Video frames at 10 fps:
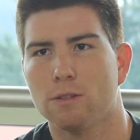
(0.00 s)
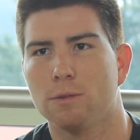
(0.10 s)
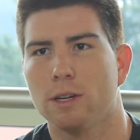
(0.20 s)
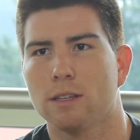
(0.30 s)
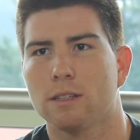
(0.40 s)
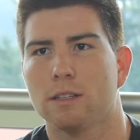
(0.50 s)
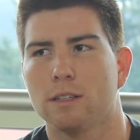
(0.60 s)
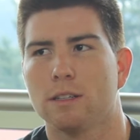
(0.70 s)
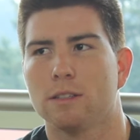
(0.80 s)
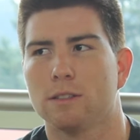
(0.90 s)
own way,
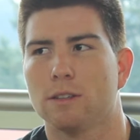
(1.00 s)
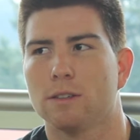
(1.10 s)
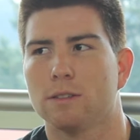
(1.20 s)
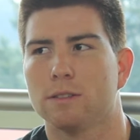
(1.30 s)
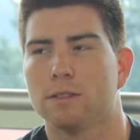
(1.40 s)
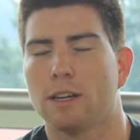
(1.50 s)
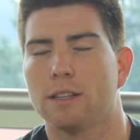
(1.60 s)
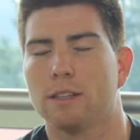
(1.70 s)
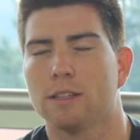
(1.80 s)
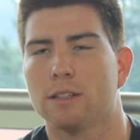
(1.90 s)
so I
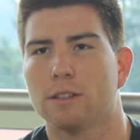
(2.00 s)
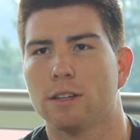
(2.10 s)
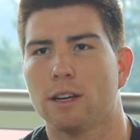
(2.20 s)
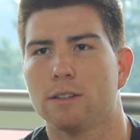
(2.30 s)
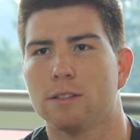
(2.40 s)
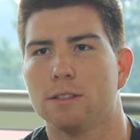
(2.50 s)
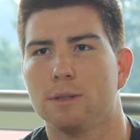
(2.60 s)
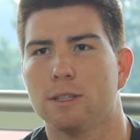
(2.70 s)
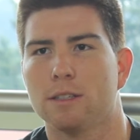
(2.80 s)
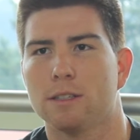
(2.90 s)
think it turned out to be
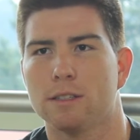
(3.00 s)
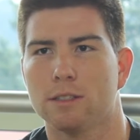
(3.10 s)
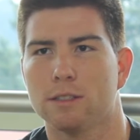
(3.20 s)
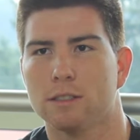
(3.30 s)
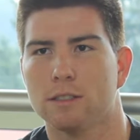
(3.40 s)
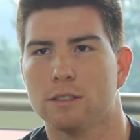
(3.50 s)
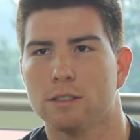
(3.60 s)
a good decision.